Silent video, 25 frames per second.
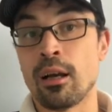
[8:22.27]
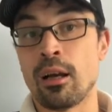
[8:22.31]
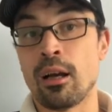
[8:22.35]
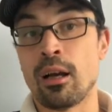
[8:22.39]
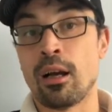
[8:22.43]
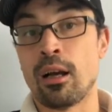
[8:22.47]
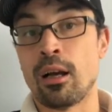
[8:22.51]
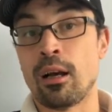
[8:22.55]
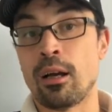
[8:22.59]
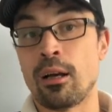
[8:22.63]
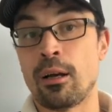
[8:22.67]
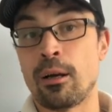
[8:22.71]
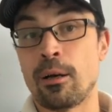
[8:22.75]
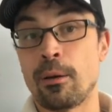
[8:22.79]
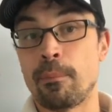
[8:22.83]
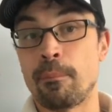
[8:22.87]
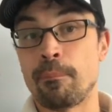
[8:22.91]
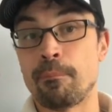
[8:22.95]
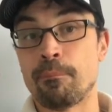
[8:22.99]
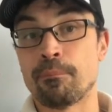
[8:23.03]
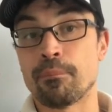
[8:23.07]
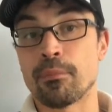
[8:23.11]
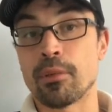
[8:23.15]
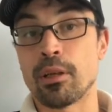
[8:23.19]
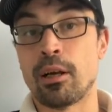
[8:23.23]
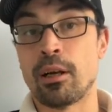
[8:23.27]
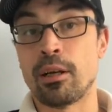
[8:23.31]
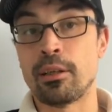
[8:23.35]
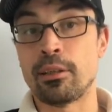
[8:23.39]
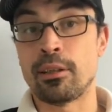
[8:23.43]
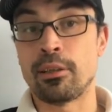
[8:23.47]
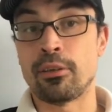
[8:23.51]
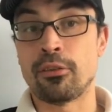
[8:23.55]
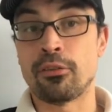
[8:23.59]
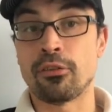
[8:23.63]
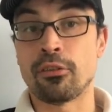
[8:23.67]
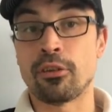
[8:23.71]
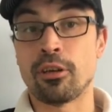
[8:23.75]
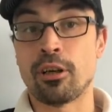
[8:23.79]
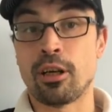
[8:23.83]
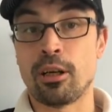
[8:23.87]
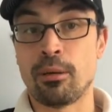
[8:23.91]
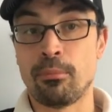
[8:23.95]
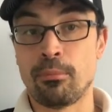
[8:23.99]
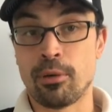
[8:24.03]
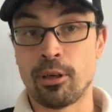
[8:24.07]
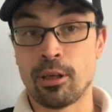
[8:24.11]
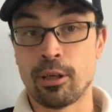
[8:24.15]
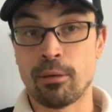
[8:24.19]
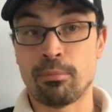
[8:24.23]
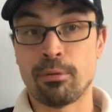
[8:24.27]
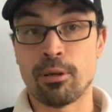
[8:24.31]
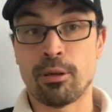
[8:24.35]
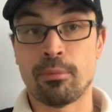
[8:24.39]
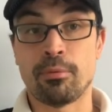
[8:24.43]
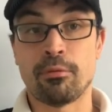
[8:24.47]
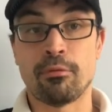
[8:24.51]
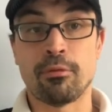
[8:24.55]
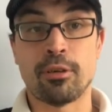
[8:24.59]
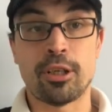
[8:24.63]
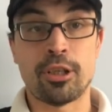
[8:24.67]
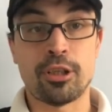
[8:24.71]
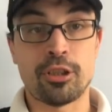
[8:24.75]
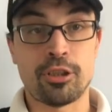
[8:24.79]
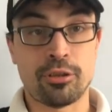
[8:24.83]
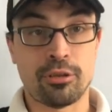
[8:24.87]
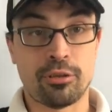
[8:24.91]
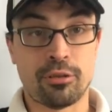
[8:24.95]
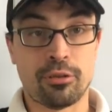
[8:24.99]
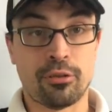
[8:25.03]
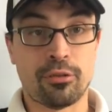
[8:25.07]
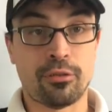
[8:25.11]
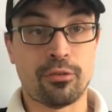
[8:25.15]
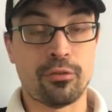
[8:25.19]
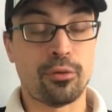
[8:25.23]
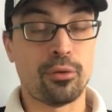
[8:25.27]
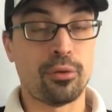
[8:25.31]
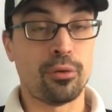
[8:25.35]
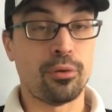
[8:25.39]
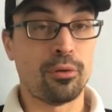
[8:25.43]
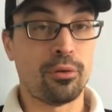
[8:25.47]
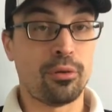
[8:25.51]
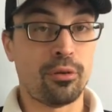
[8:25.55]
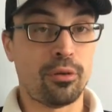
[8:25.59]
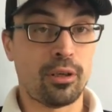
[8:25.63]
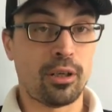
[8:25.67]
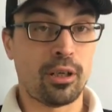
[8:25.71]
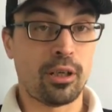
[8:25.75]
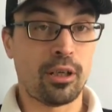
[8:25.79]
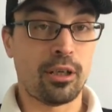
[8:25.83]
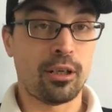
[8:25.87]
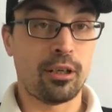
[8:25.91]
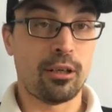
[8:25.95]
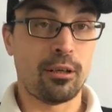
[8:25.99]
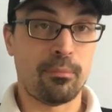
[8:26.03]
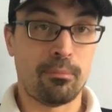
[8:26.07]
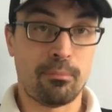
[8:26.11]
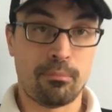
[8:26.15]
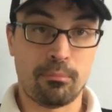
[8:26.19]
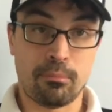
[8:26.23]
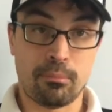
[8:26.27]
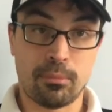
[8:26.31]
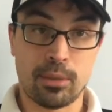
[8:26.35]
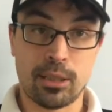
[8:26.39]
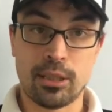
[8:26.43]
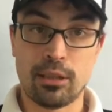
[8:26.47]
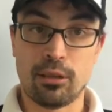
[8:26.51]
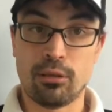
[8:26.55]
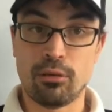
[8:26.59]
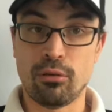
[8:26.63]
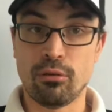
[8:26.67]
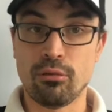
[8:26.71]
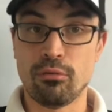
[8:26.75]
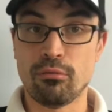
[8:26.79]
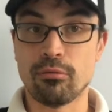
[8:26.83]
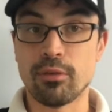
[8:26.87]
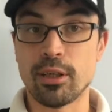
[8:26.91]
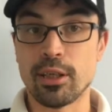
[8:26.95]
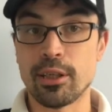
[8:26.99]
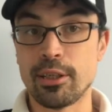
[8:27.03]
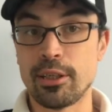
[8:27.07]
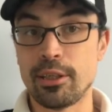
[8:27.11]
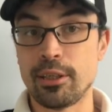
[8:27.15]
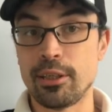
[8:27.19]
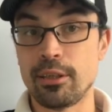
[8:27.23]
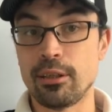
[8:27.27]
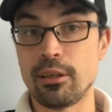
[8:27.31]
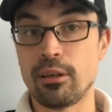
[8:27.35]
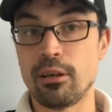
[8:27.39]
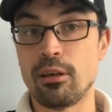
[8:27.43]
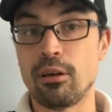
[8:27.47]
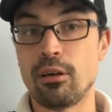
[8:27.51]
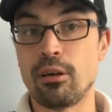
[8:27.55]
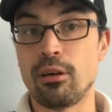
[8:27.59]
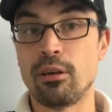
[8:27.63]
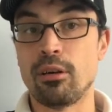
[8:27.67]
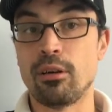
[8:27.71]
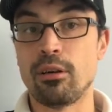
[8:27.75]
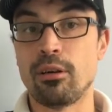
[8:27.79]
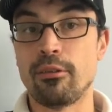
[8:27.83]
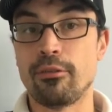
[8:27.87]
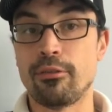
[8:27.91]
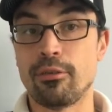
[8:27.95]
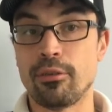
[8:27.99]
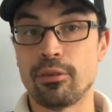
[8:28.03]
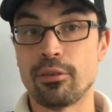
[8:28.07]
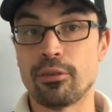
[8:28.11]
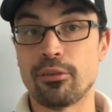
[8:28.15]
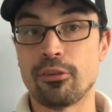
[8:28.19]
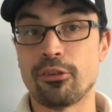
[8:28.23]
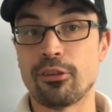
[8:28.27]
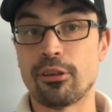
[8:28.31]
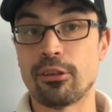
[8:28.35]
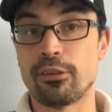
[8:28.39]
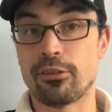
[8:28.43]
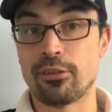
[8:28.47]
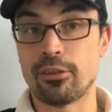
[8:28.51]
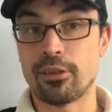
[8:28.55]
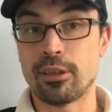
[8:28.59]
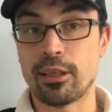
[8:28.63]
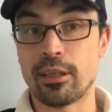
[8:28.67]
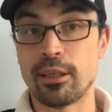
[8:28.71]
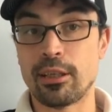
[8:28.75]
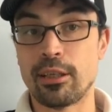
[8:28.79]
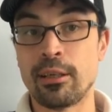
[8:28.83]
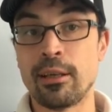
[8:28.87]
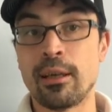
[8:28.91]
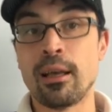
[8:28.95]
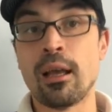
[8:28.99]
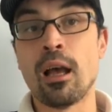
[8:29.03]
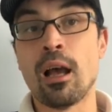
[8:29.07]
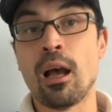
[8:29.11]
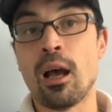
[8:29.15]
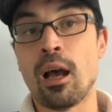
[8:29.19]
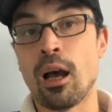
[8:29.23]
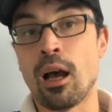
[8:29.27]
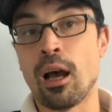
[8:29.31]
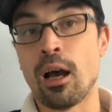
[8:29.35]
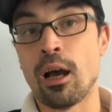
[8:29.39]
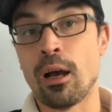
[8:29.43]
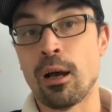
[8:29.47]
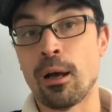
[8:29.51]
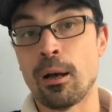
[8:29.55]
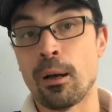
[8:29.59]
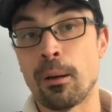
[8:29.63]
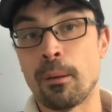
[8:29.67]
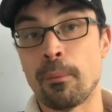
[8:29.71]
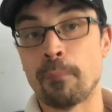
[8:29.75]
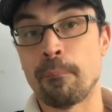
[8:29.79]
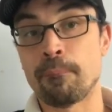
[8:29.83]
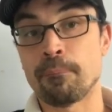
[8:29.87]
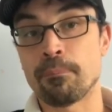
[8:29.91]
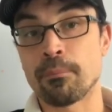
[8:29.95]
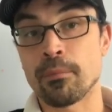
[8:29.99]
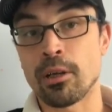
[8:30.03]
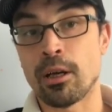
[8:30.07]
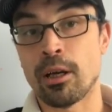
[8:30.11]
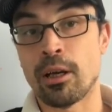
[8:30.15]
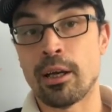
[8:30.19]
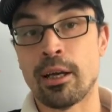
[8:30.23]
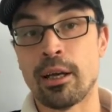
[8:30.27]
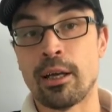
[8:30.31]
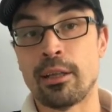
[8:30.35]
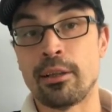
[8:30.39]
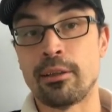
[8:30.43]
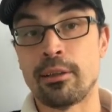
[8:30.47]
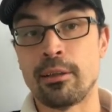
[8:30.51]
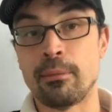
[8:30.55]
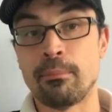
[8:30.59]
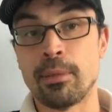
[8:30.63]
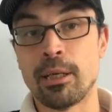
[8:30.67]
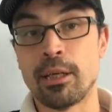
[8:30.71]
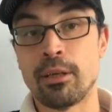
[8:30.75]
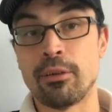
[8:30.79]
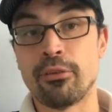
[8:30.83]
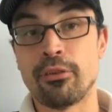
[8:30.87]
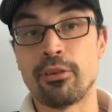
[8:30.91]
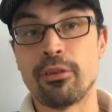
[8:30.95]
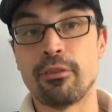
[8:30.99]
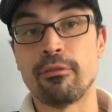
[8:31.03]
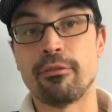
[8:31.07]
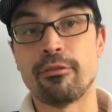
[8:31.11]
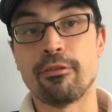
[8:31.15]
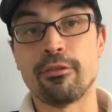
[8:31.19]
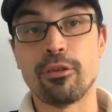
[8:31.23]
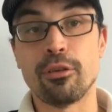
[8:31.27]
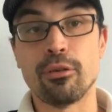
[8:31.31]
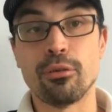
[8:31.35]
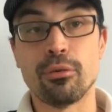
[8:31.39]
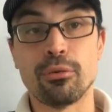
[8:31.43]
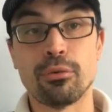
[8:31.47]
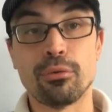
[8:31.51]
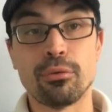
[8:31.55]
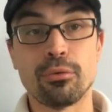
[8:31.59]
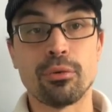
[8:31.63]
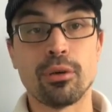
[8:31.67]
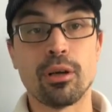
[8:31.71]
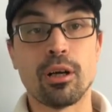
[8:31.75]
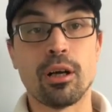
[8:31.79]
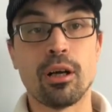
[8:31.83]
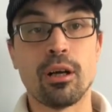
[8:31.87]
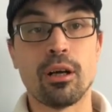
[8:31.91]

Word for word: um, I did start my preparations for um, my long running uh, for the Saturday. I had the Mountain Fuel